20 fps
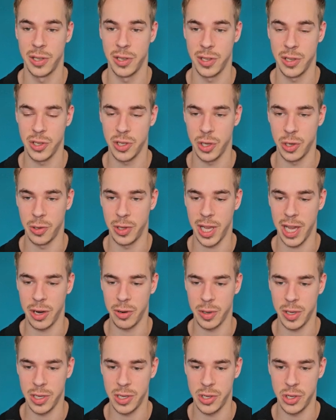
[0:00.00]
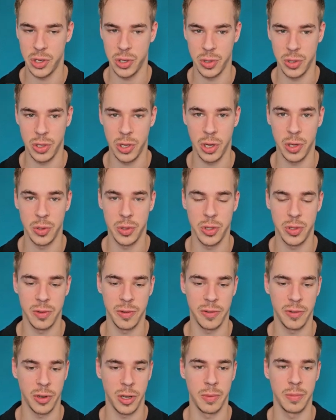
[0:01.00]
So the arrays should go
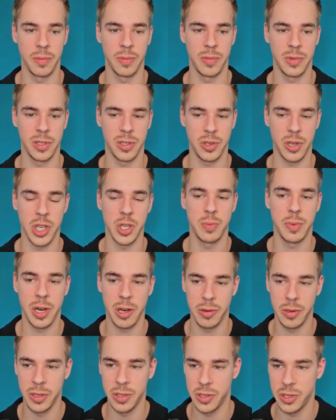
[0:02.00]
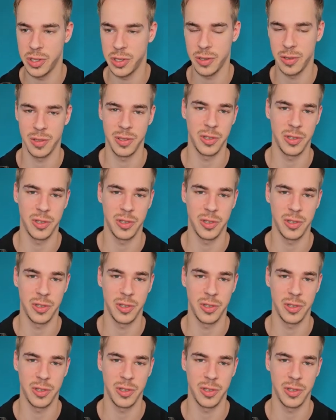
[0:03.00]
from transparent